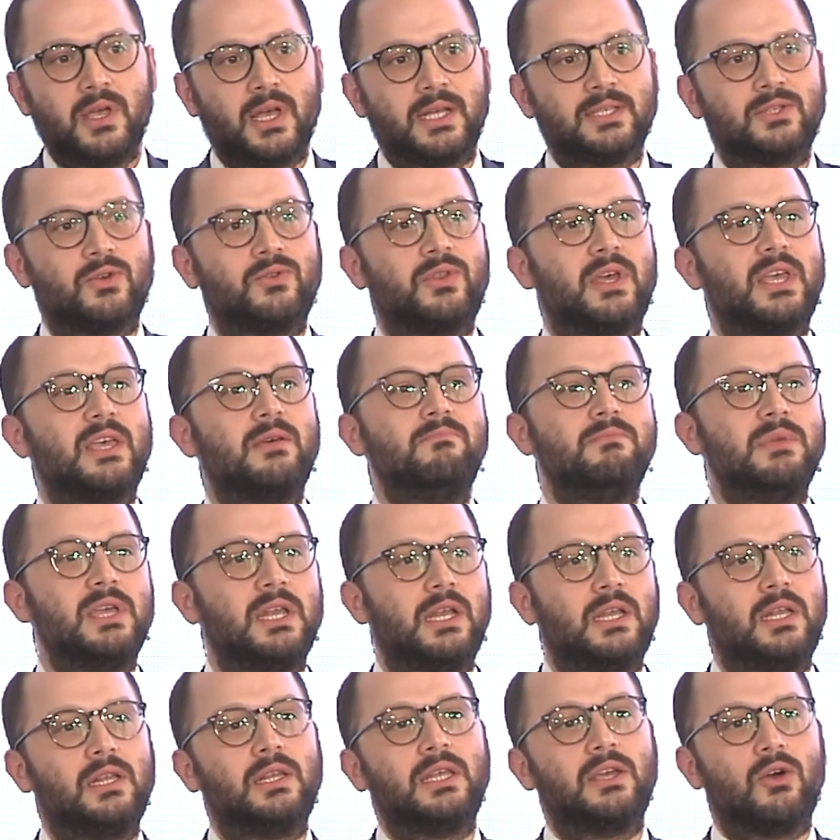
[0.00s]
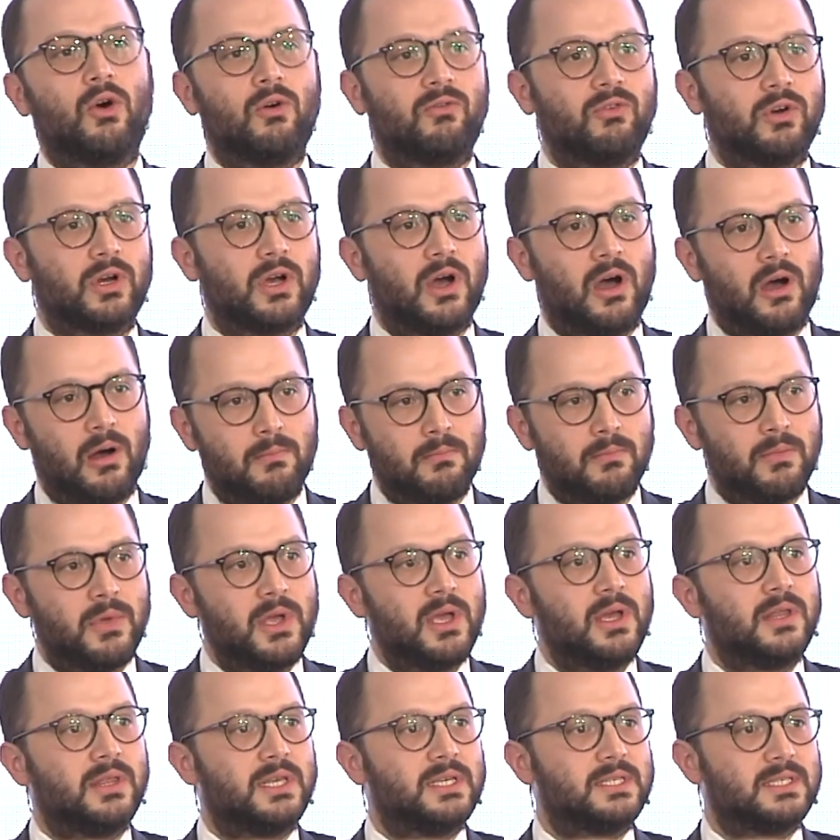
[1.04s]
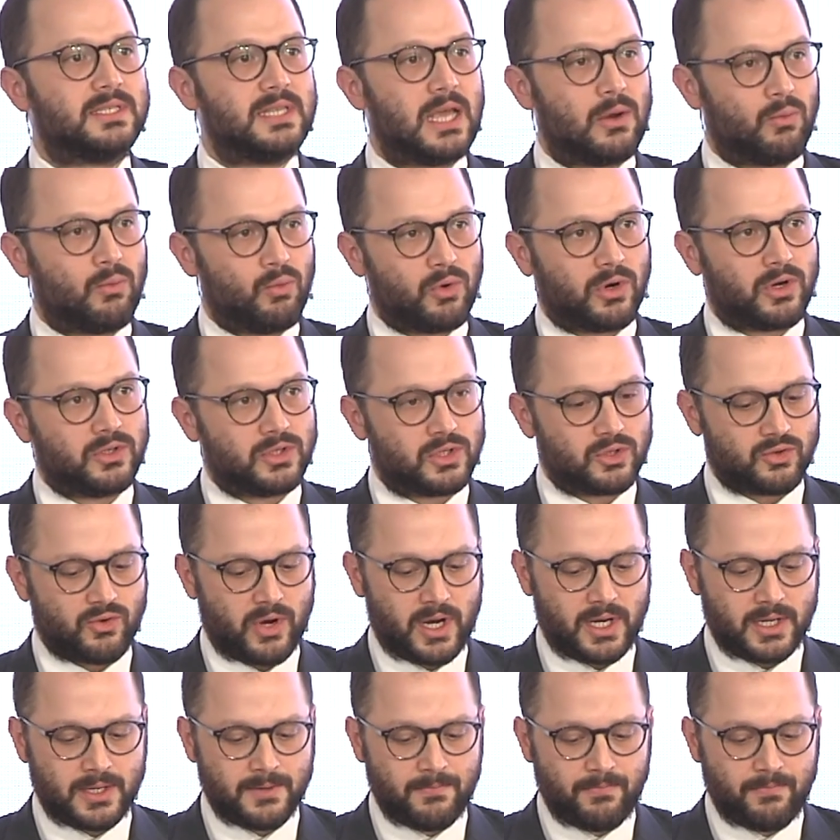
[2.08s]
and so they immediately overcome this network constraint.